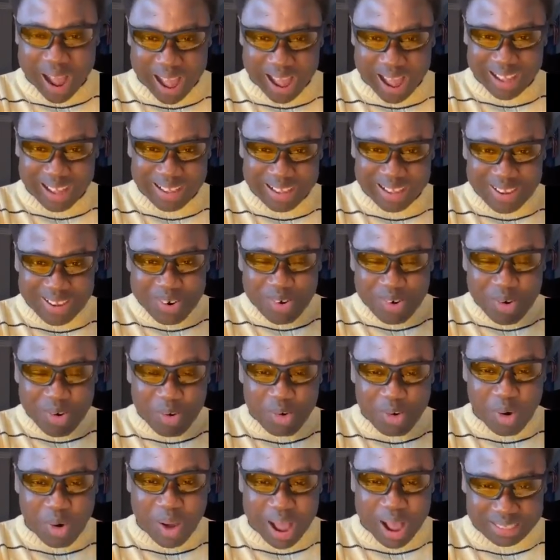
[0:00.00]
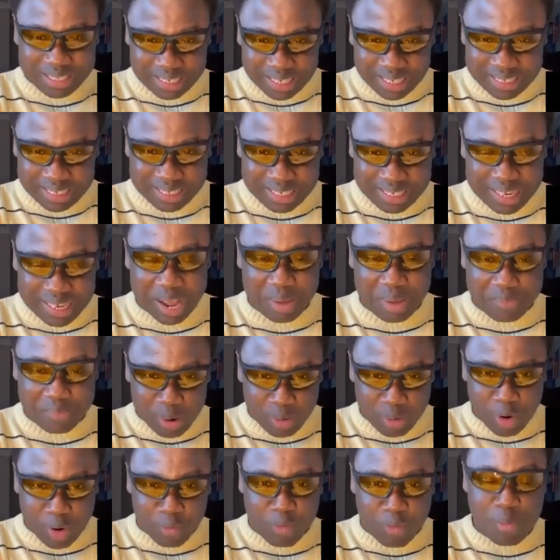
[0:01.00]
Okay, what's that? If you can't bear
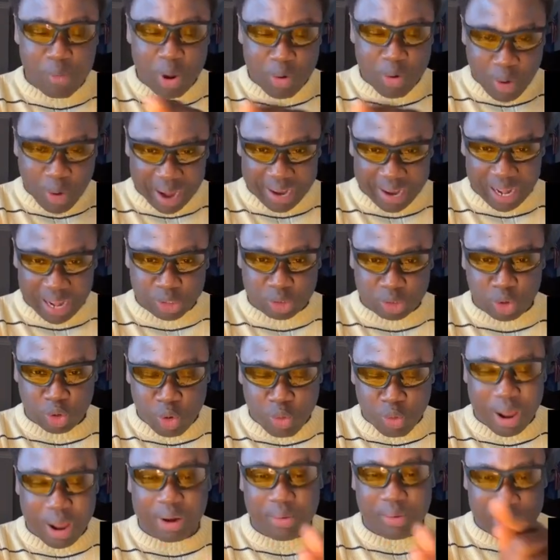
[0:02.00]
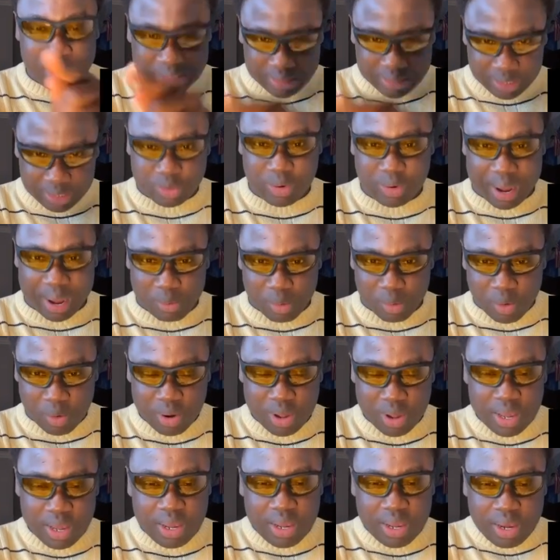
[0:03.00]
off, who be who account, no one was subscribed.
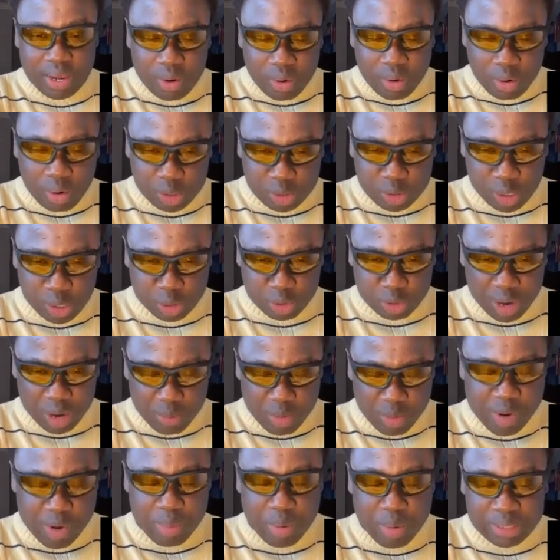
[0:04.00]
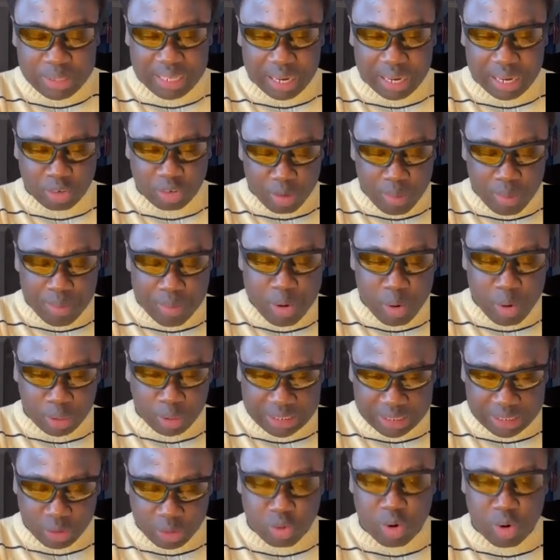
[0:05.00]
All subscribe, we're going to start doing a video on
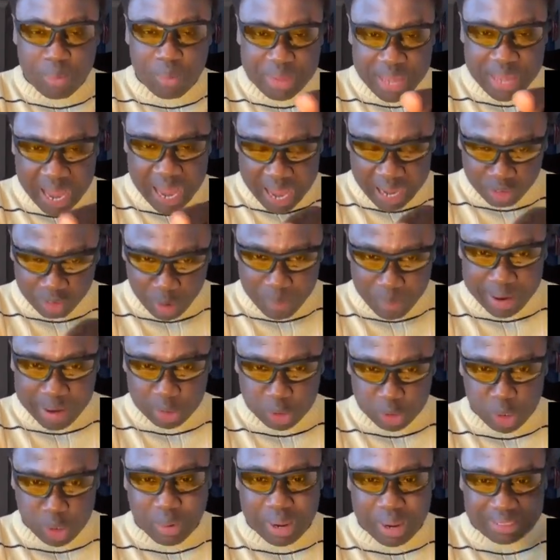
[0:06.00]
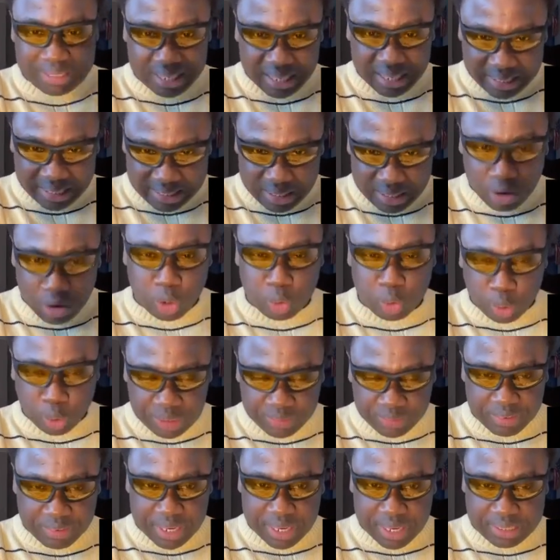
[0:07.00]
your abdomen or snow, select all
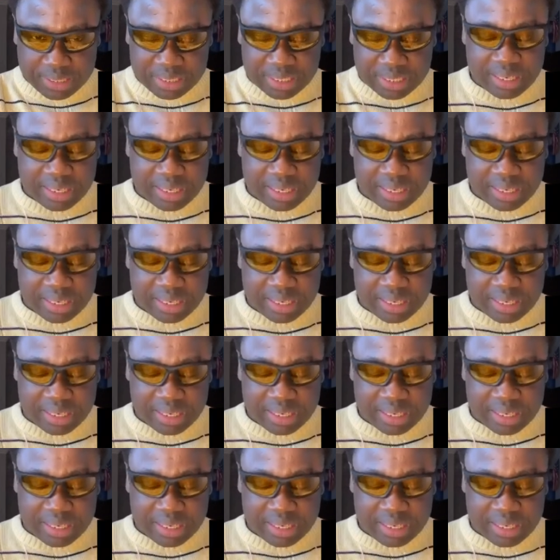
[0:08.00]
notification.